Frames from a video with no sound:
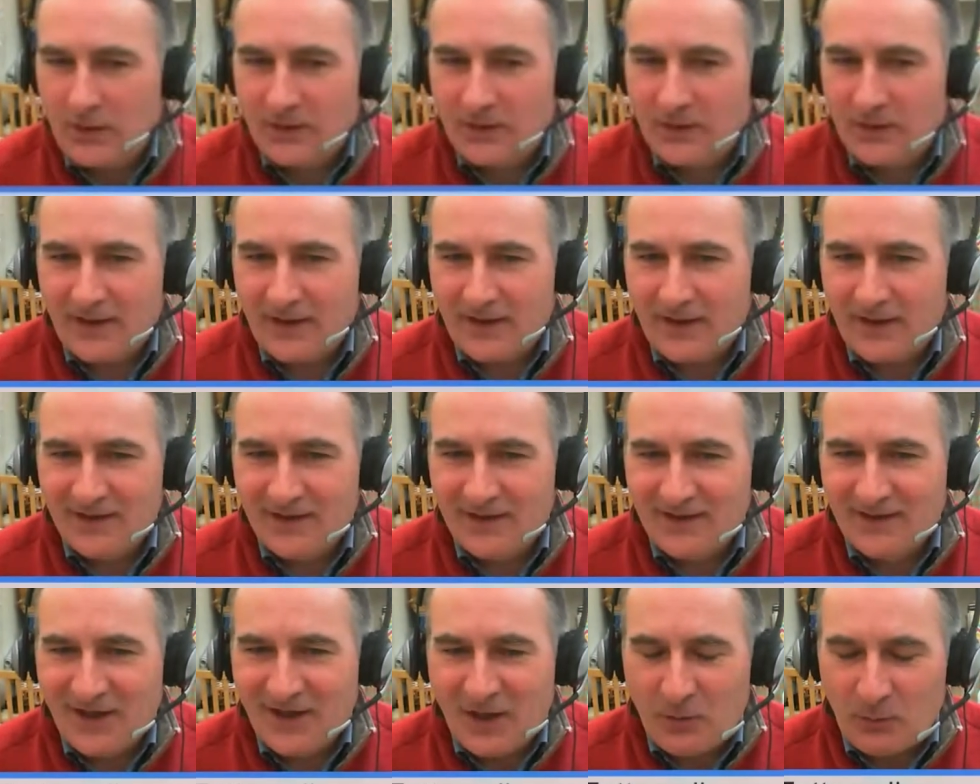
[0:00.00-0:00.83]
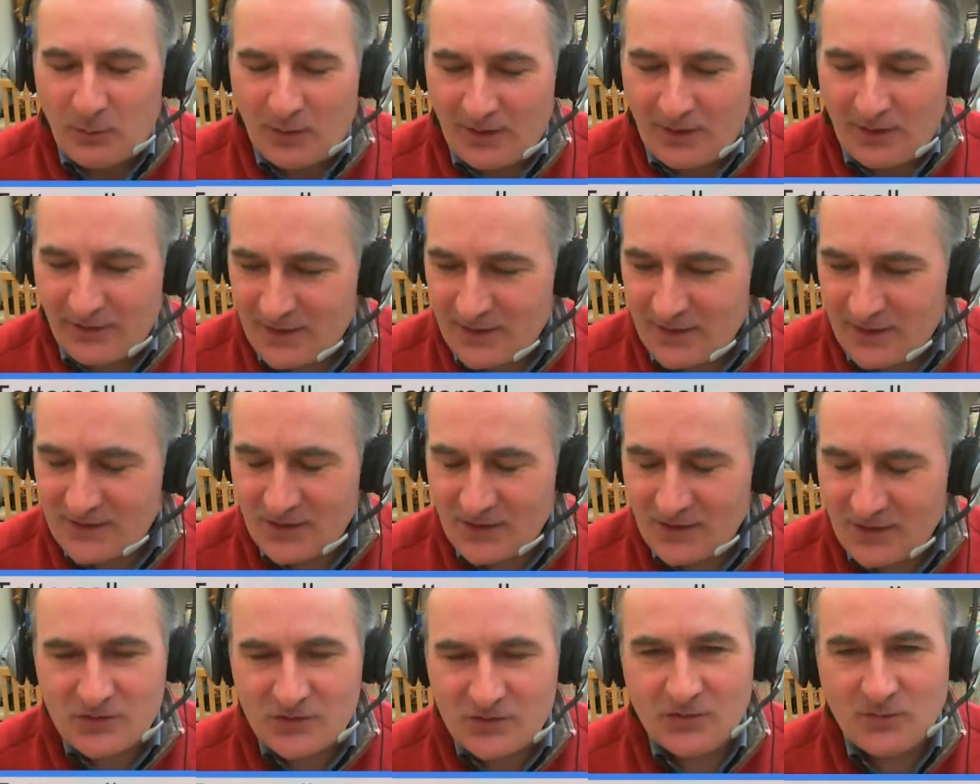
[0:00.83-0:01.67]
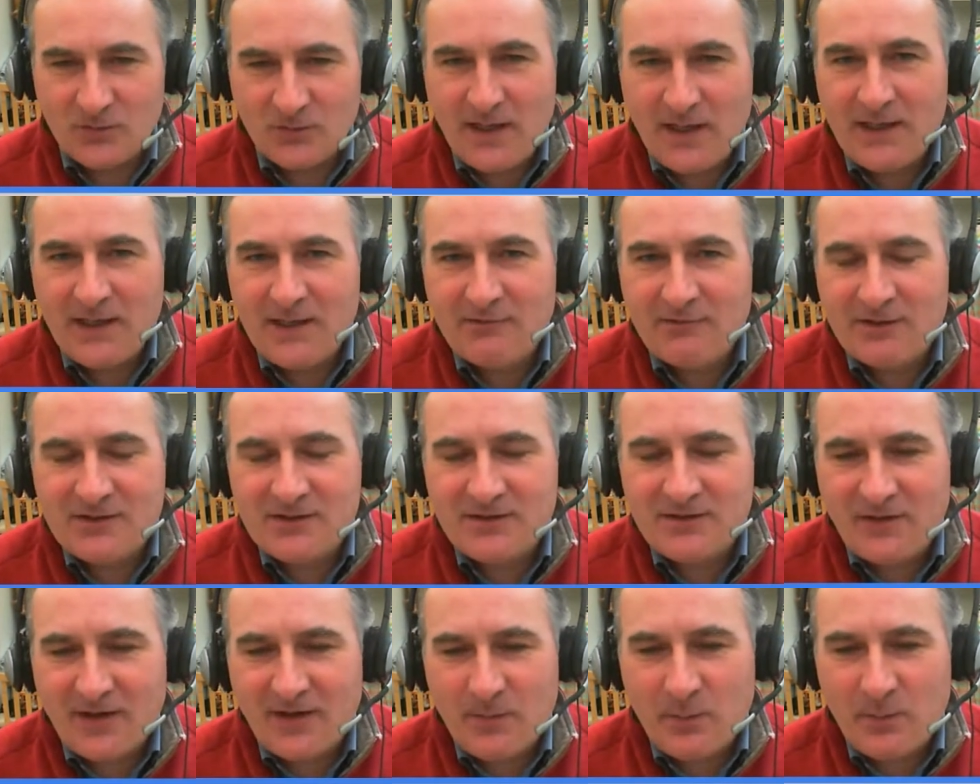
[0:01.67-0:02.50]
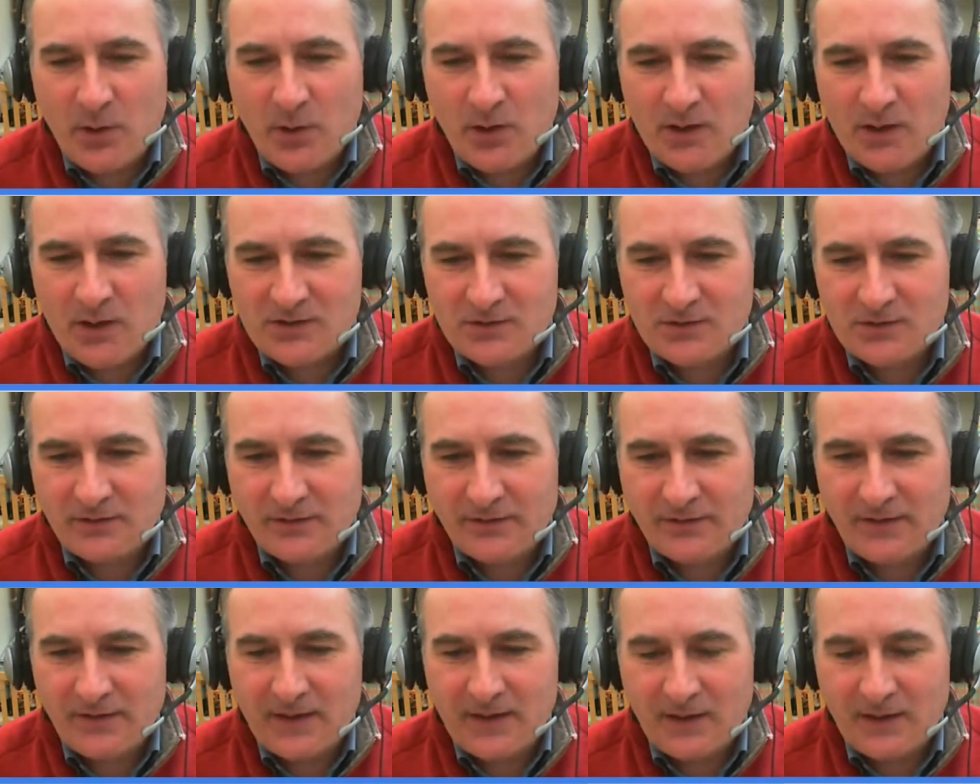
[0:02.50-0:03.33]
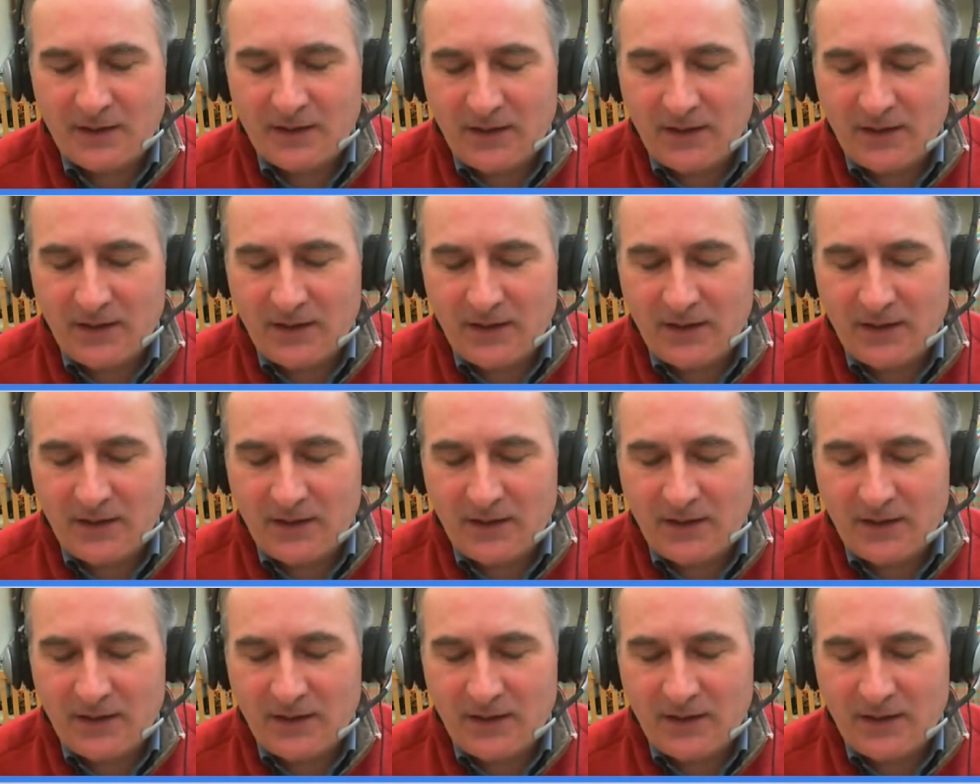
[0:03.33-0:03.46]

Okay. Well, I think social media is a very personal thing,